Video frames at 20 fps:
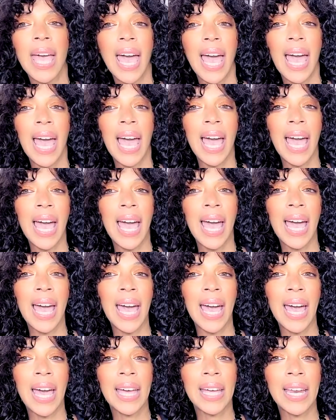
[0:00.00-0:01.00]

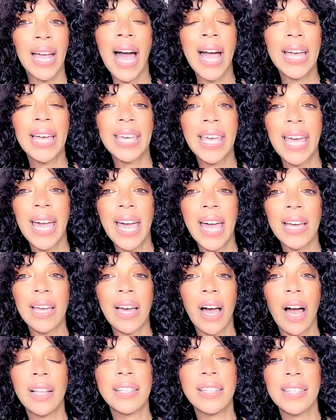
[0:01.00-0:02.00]
And I can't
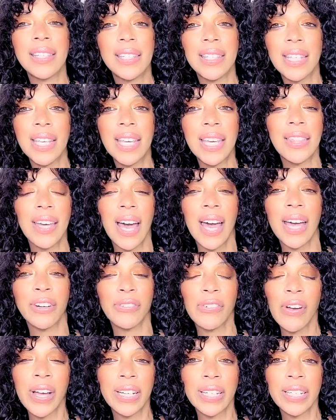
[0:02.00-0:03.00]
unsee that
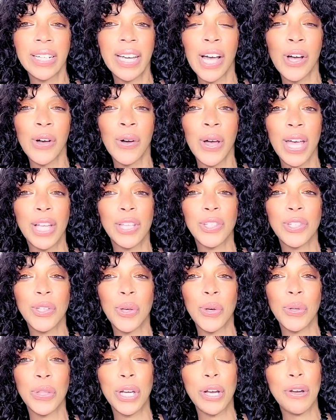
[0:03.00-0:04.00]
right now. And
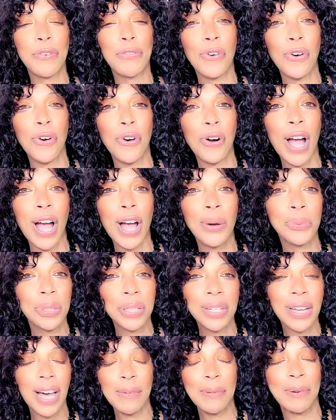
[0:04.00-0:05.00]
so therefore, I
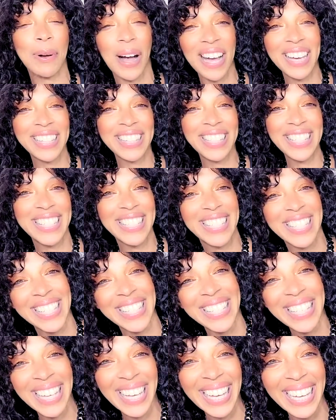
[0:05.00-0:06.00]
would not buy these.
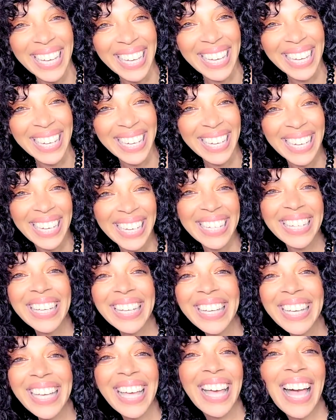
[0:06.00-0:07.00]

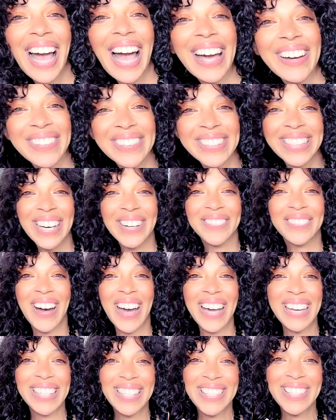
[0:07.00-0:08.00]
I would not
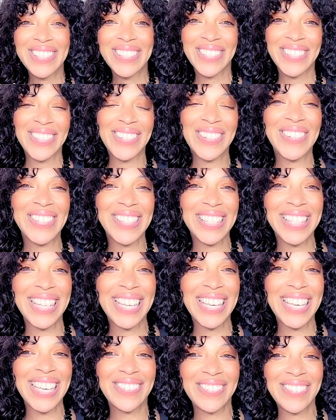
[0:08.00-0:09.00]
buy these shoes
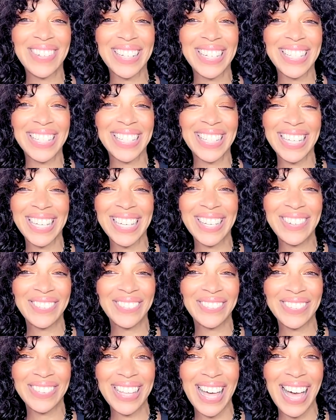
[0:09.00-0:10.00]
even if
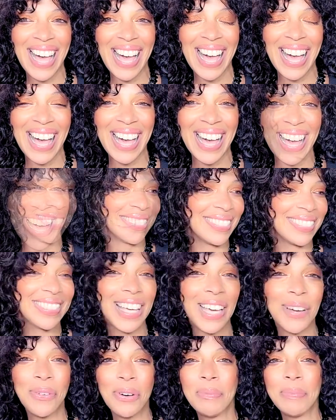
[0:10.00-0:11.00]
like
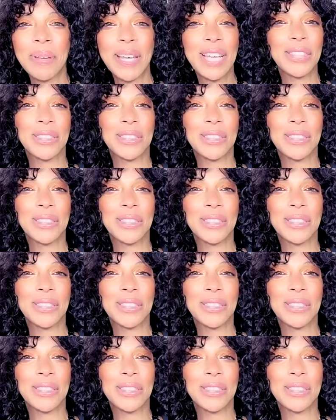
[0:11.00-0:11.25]
they were being